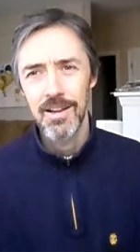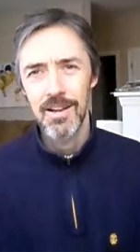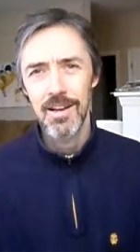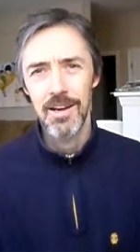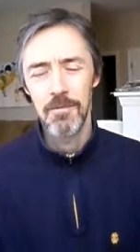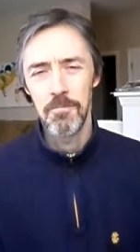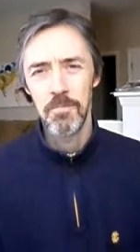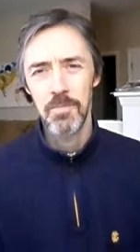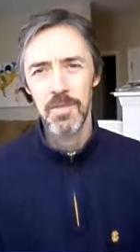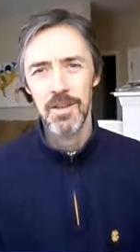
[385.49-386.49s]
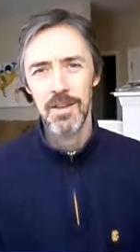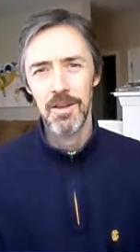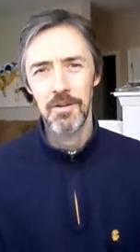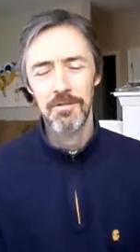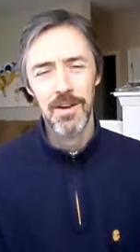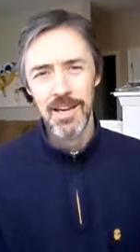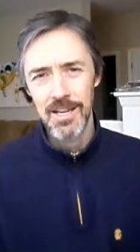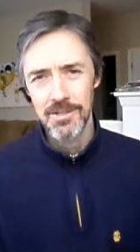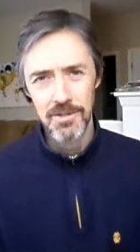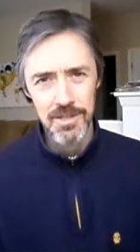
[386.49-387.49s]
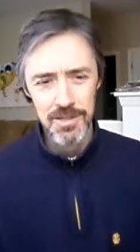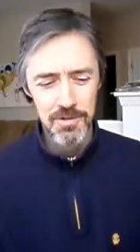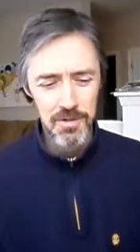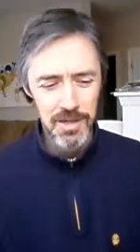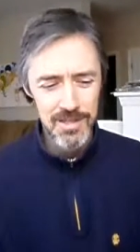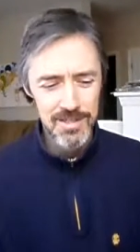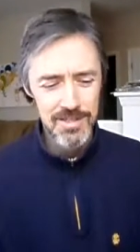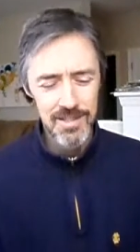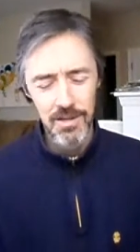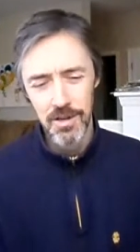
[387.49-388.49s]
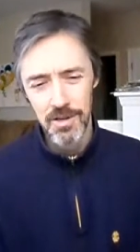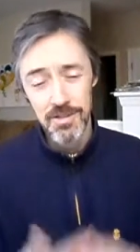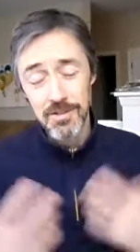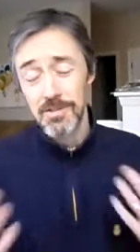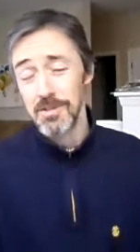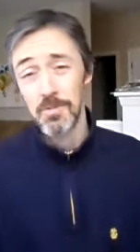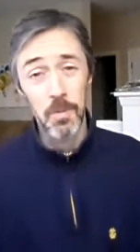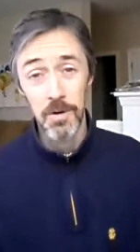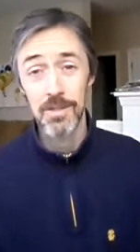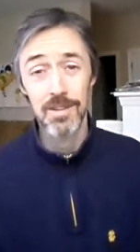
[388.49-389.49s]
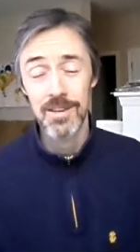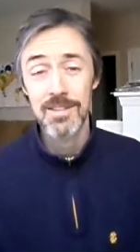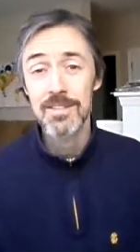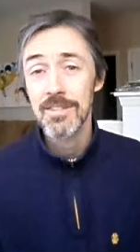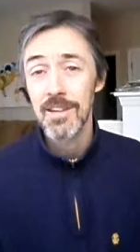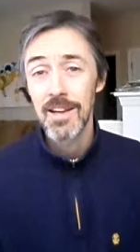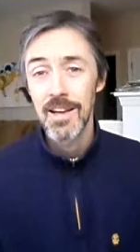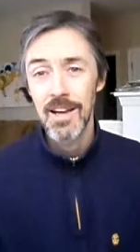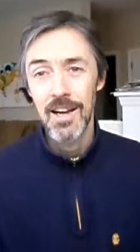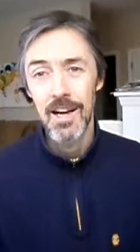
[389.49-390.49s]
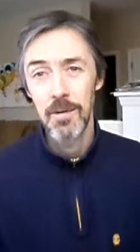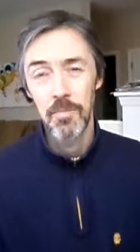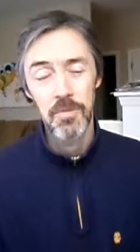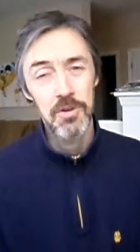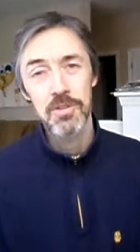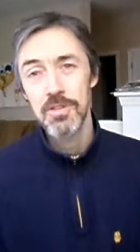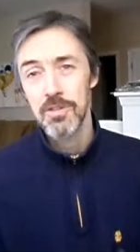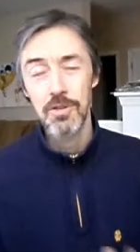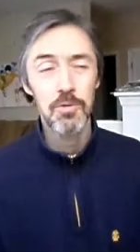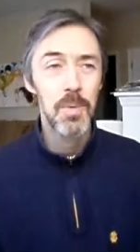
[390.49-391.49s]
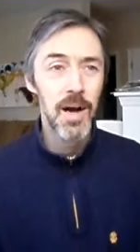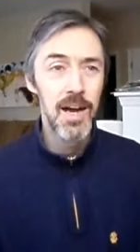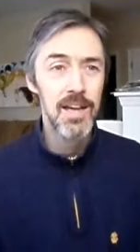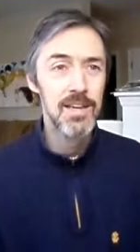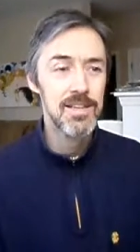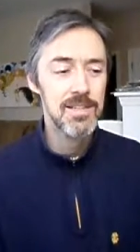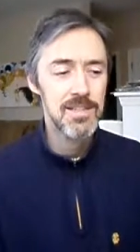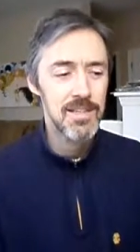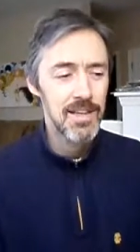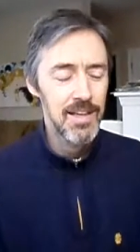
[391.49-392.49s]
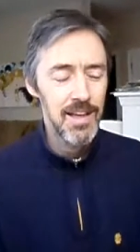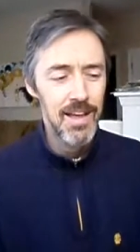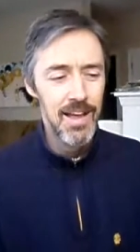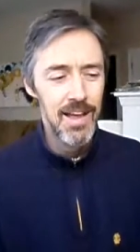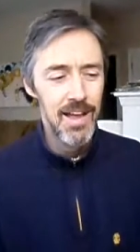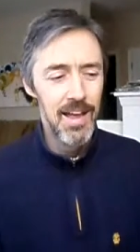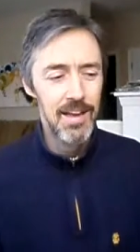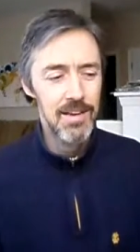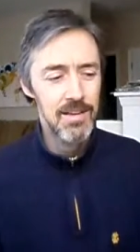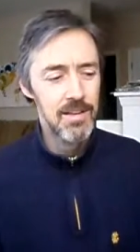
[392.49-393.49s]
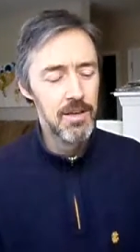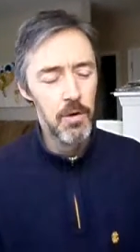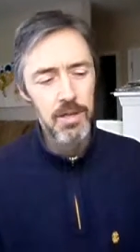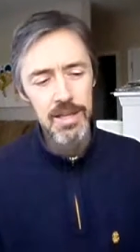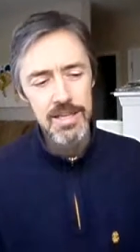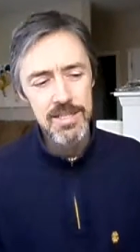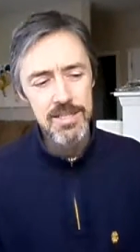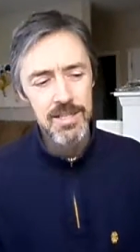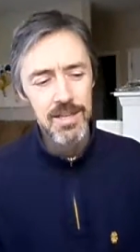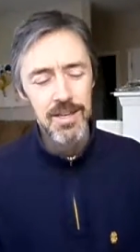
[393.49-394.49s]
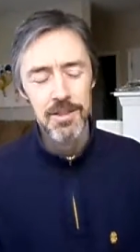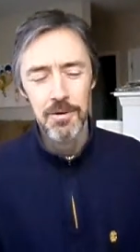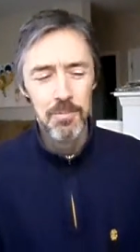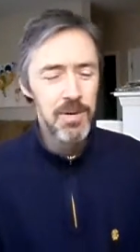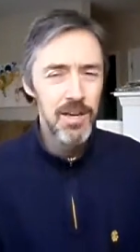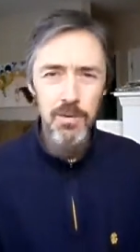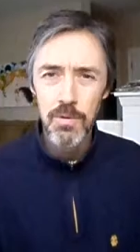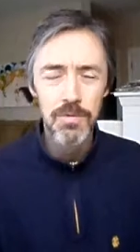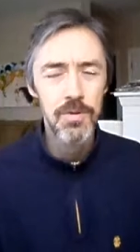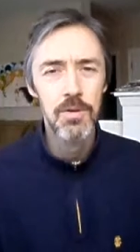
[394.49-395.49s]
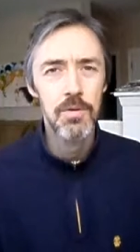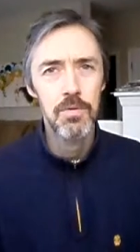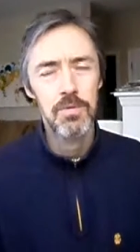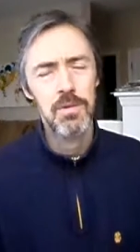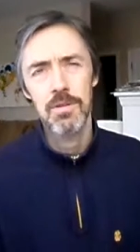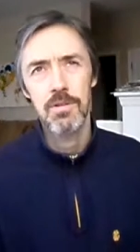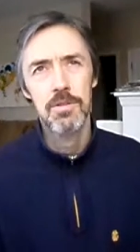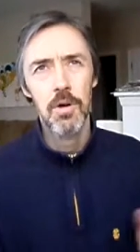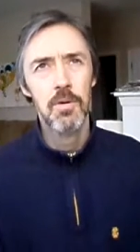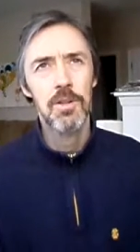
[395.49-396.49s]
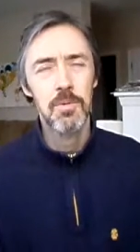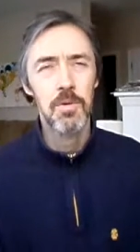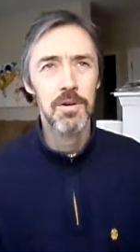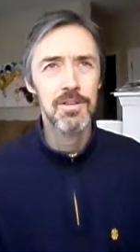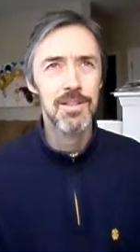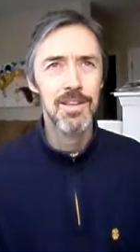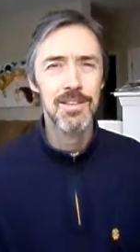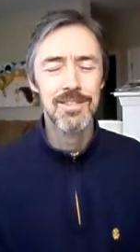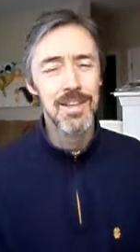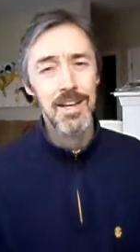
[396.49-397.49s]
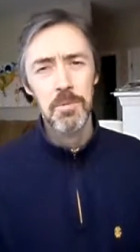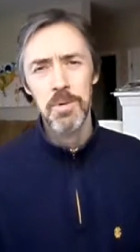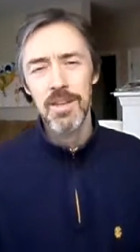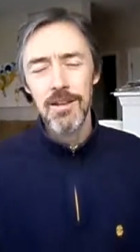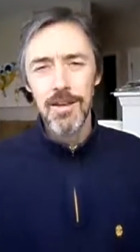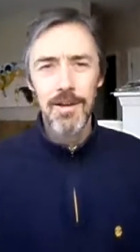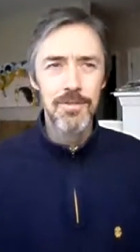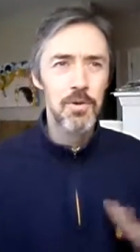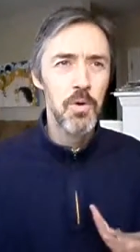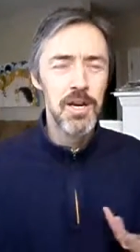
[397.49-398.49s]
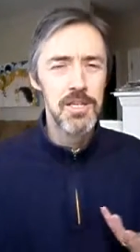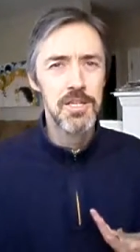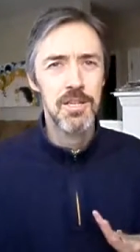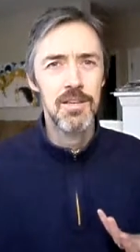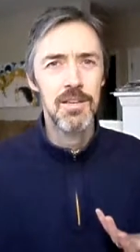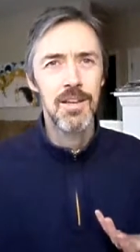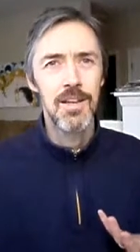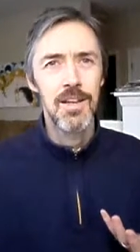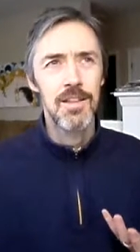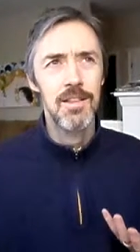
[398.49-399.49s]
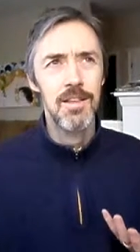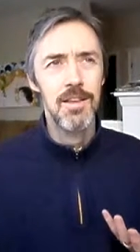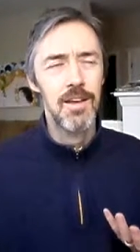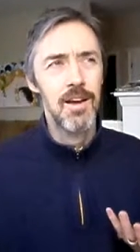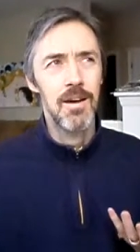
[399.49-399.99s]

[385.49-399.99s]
financial interests, they're just worthless. They're just too biased, and, unless they're peer-reviewed, they're totally worthless. But then you have to question the